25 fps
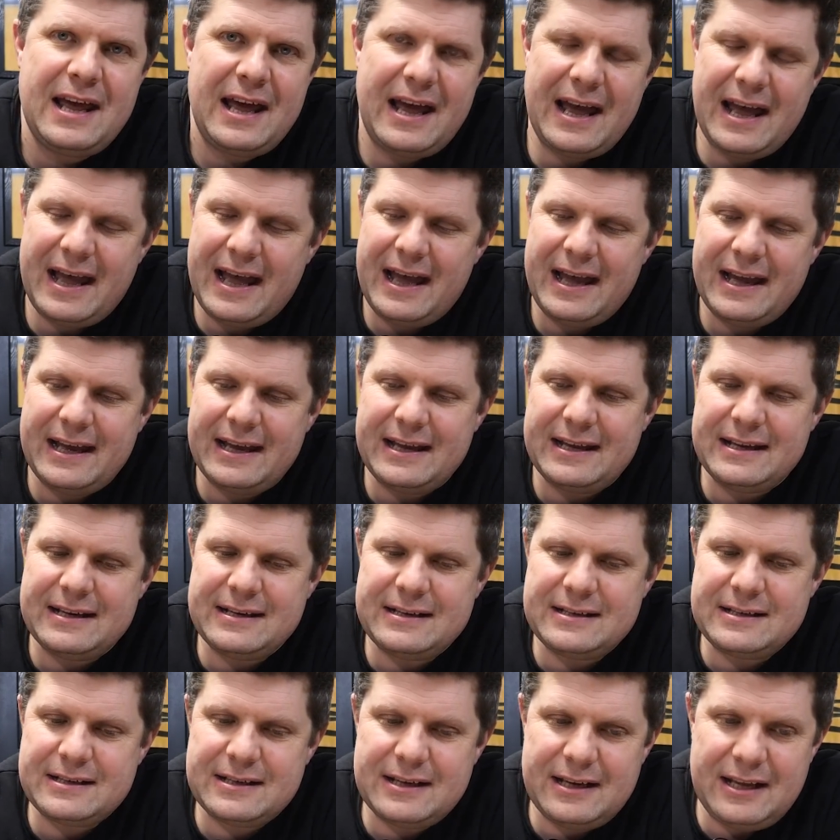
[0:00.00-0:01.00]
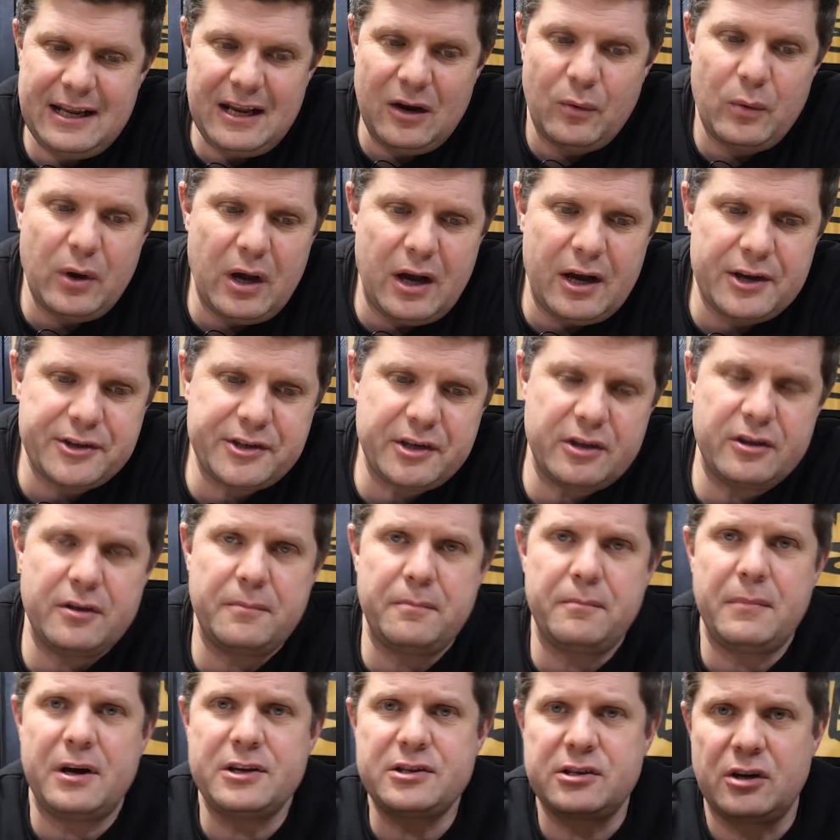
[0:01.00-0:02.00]
And here we are. So the
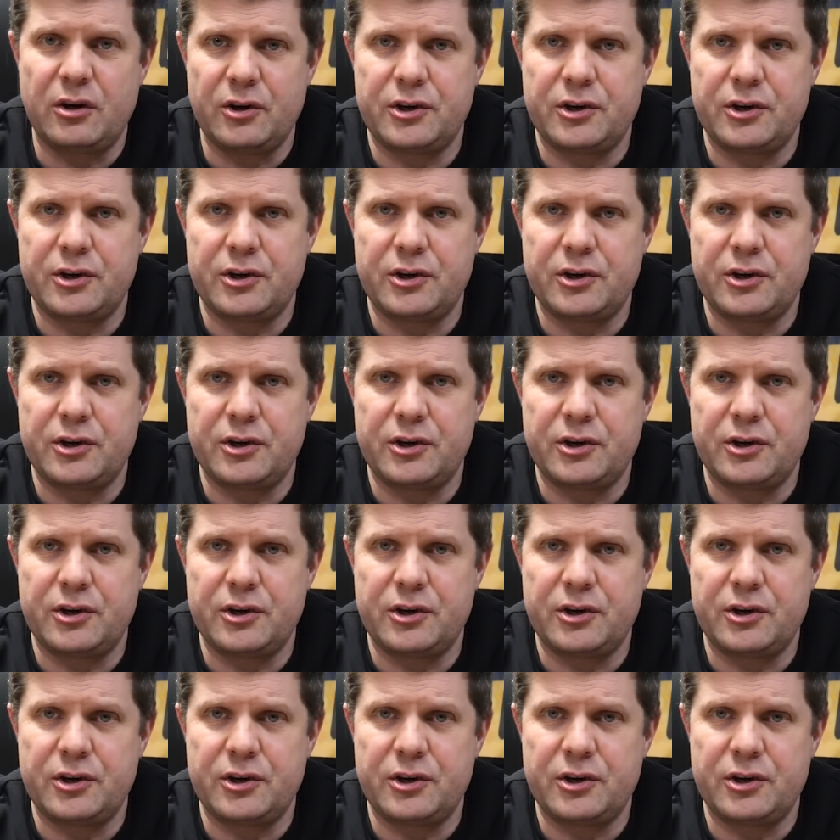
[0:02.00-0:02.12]
muscle